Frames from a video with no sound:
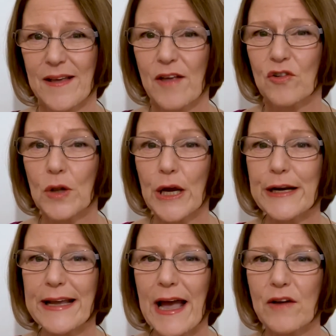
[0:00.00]
So
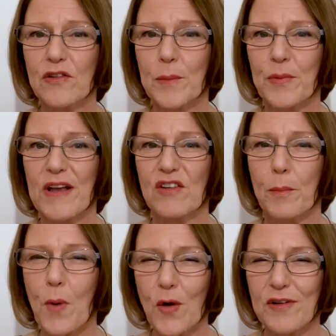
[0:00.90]
learning how to embrace a
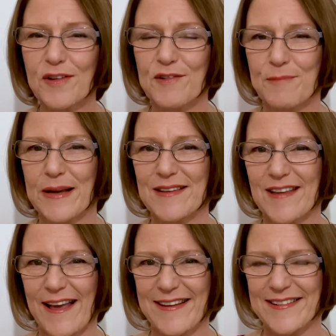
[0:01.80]
positive
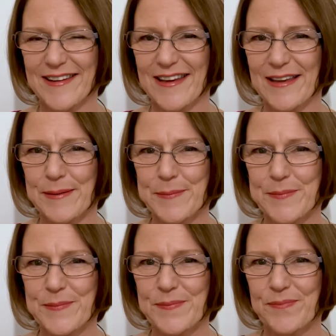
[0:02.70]
mindset is key.
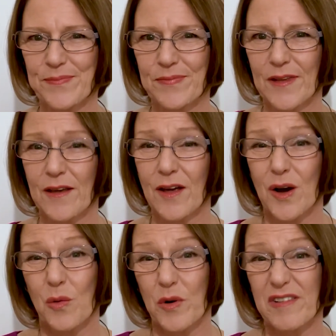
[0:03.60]

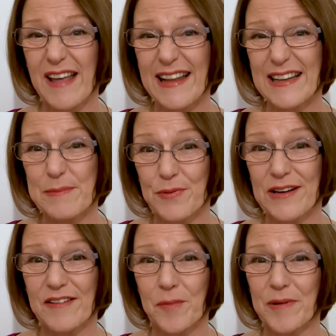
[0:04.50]
We're sadly
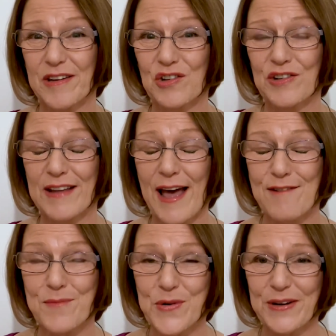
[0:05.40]
predispositioned to
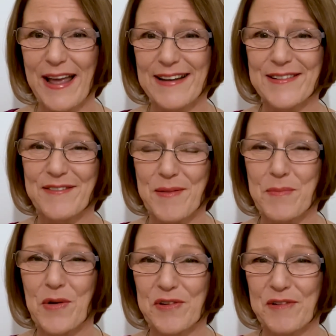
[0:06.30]
have more negative than
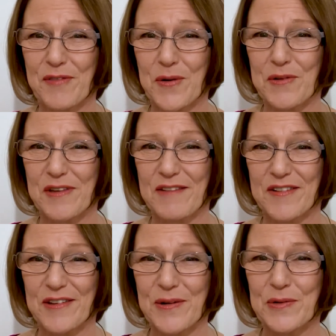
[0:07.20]
positive thoughts every
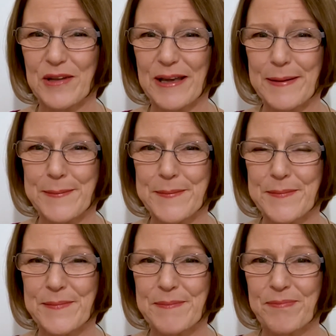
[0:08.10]
single day.
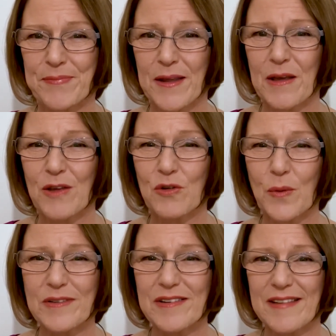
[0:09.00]
So
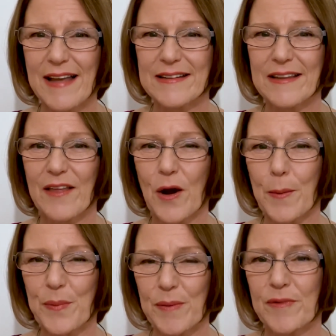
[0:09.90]
understanding that our
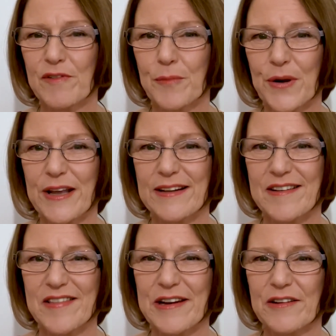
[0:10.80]
primitive brain
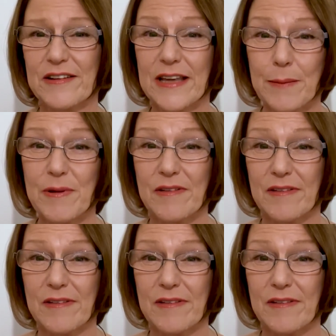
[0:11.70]
is there to keep us